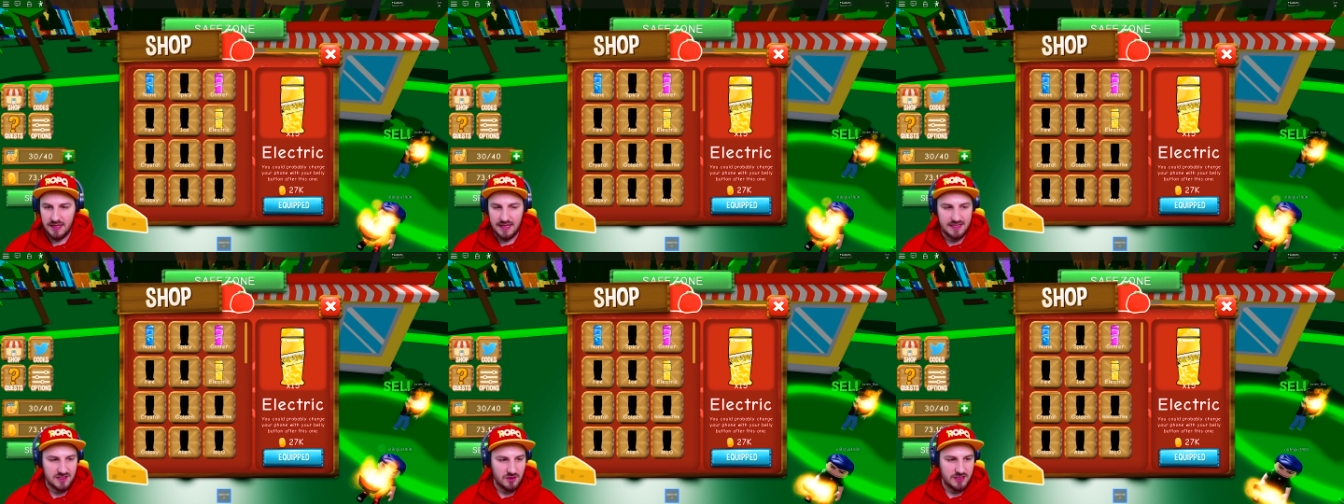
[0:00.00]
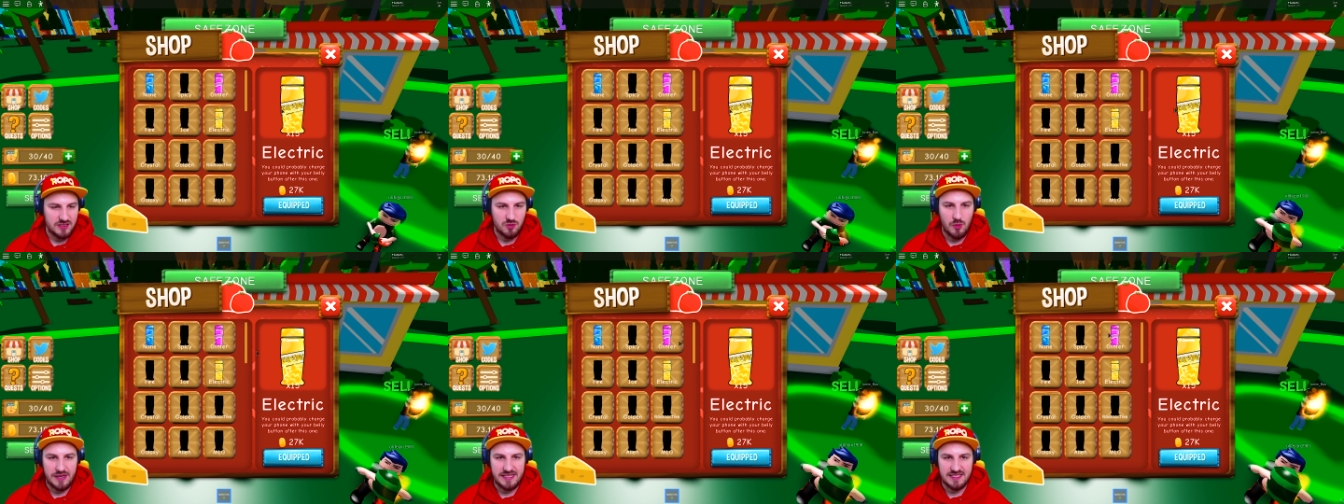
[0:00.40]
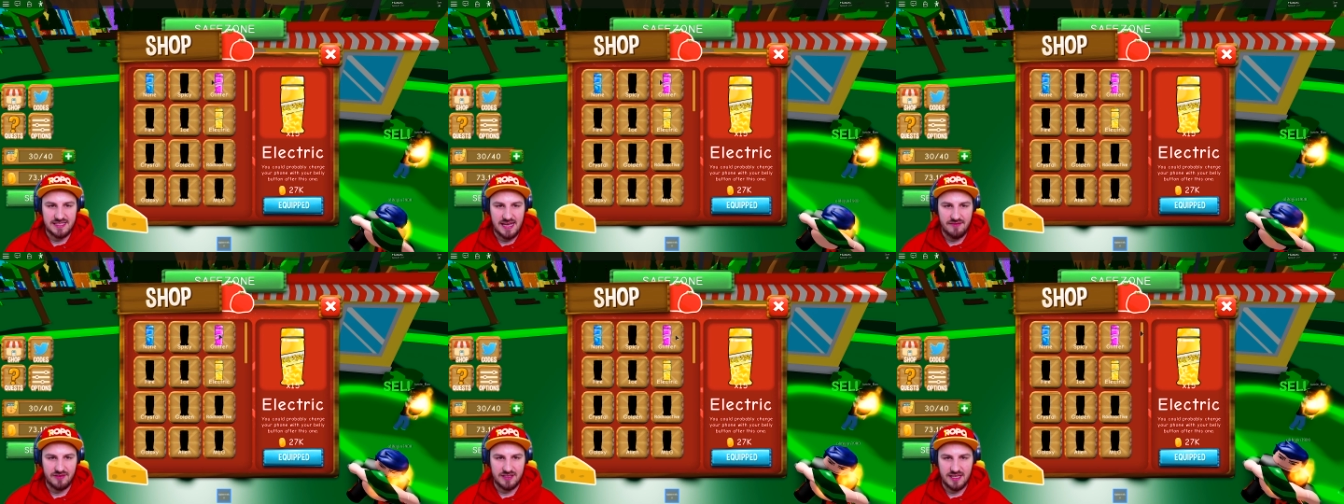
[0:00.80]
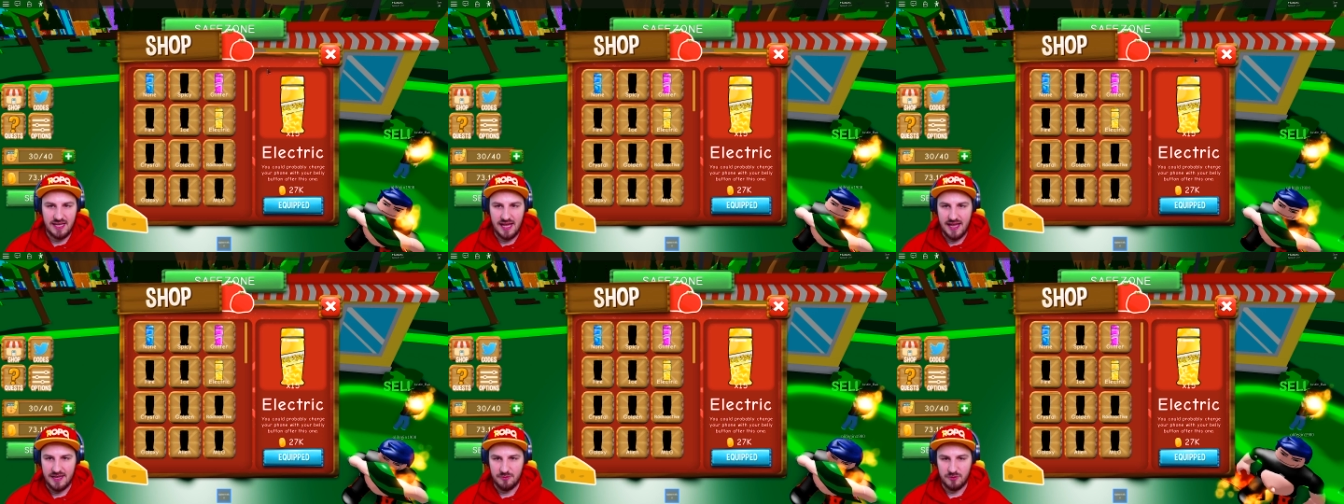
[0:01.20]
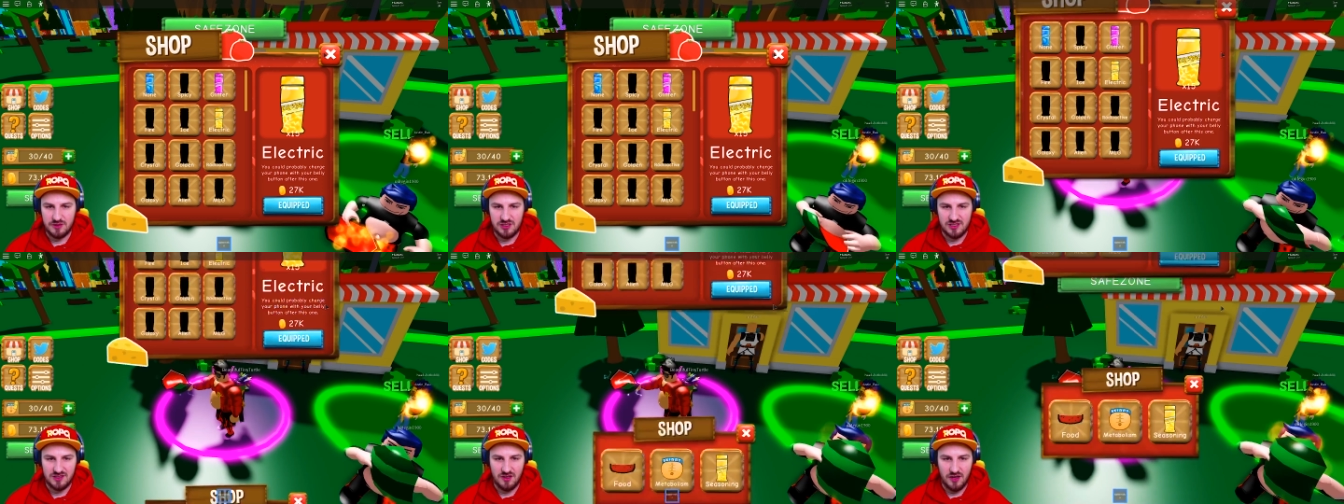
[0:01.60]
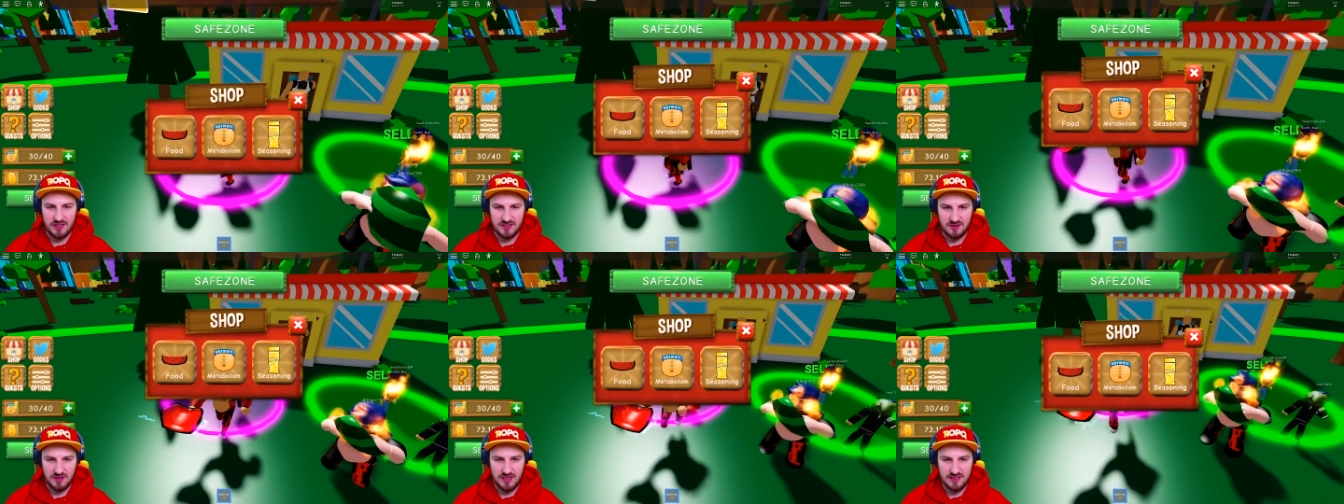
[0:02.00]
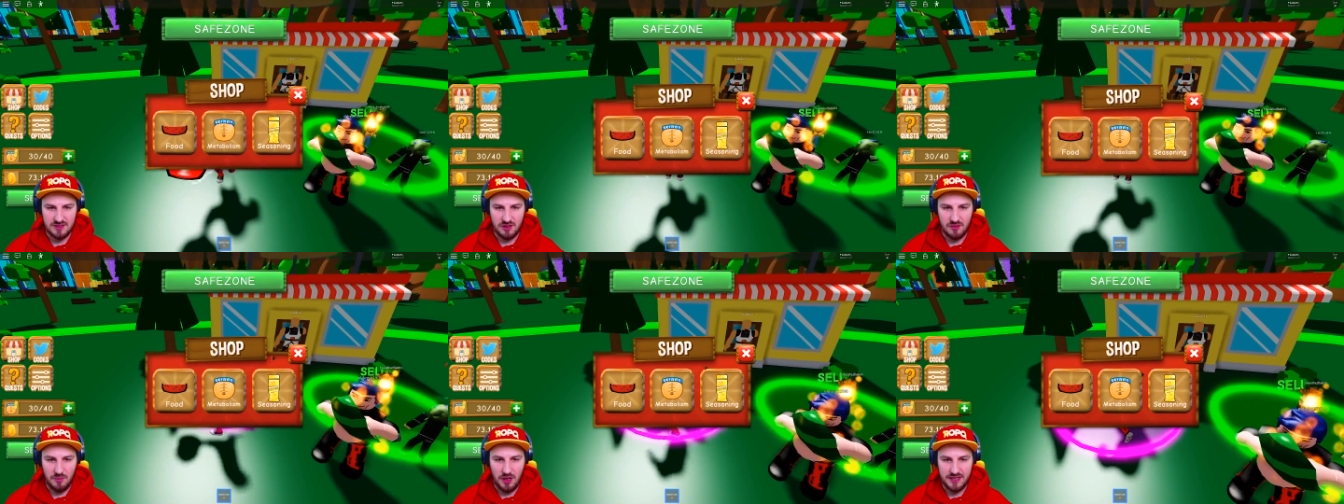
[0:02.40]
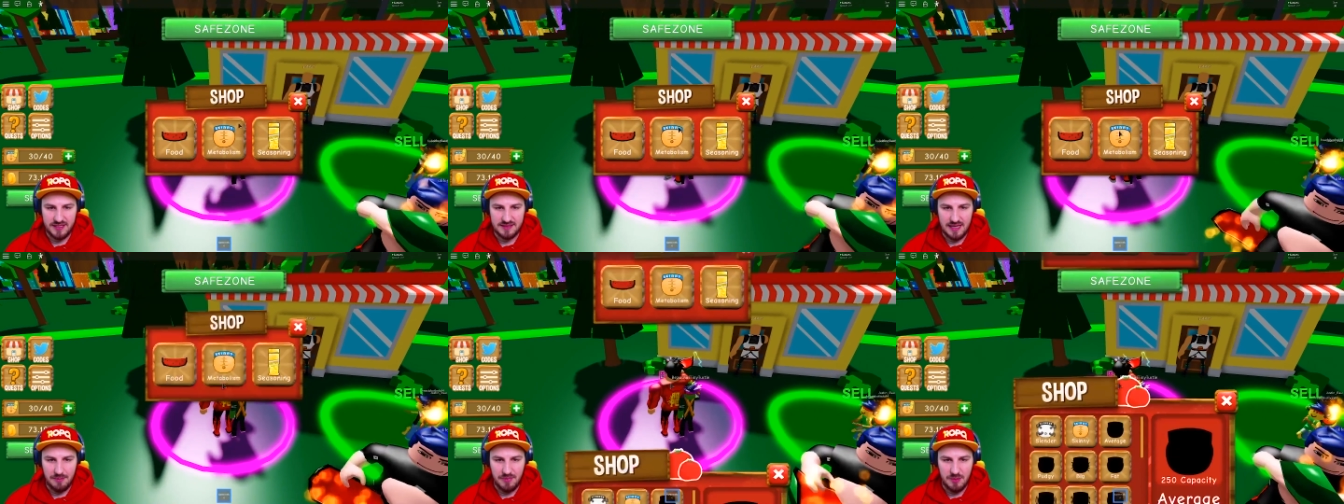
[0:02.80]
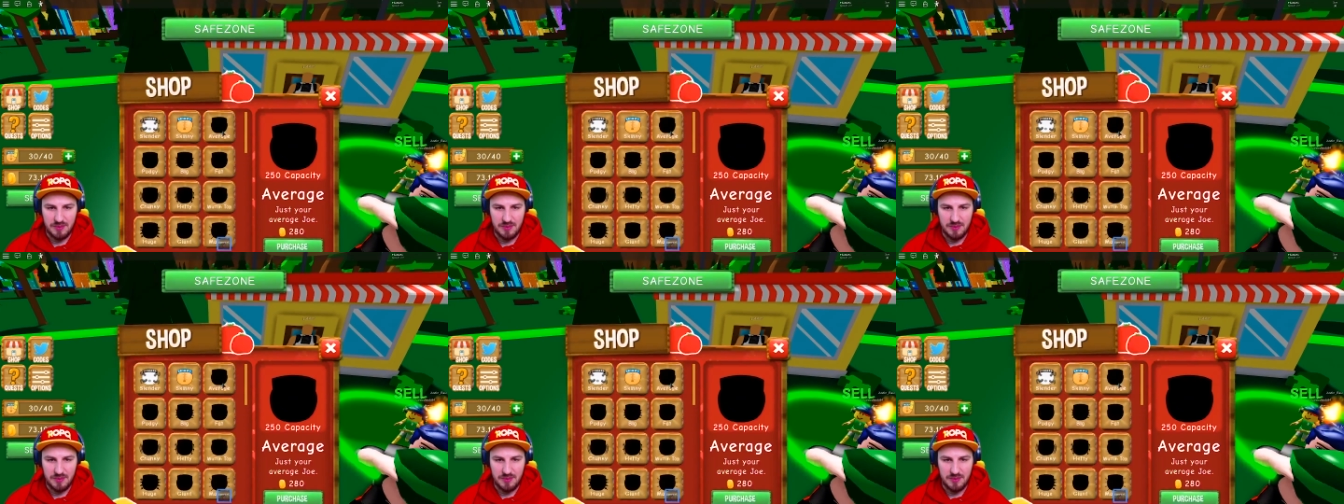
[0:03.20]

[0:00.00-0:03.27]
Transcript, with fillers: It's only twenty-seven K, which is nice. Okay, so I'm liking that.